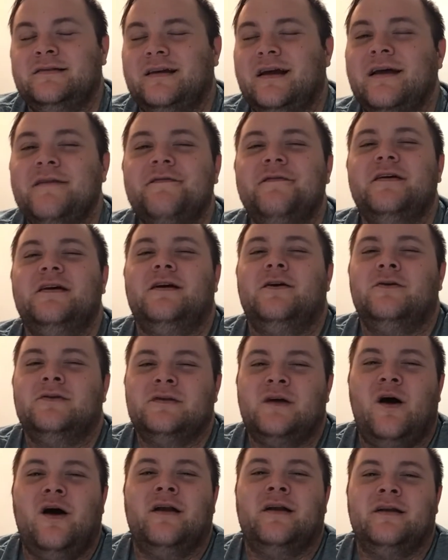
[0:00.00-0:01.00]
if it goes
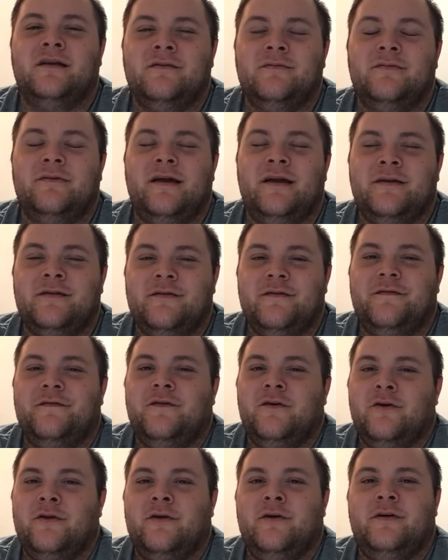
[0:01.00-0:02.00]
on into
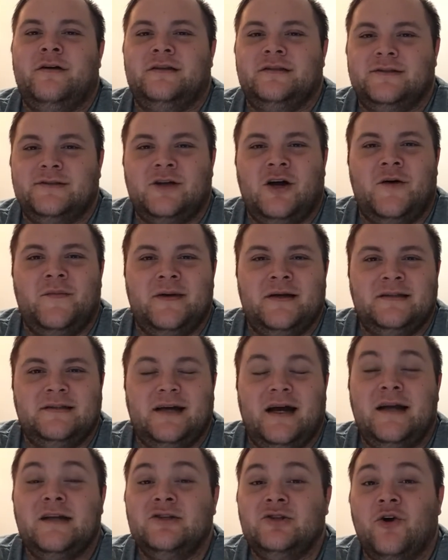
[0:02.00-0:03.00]
further installments,
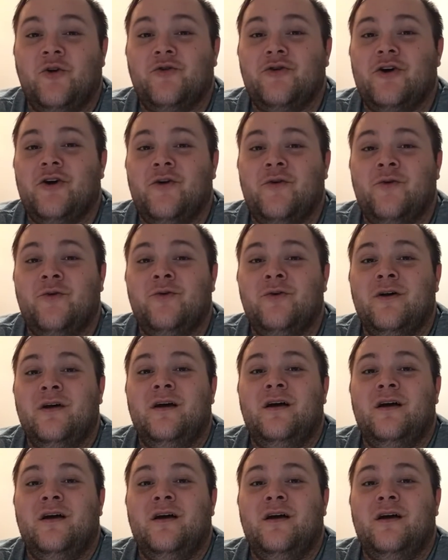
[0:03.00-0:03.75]
I don't know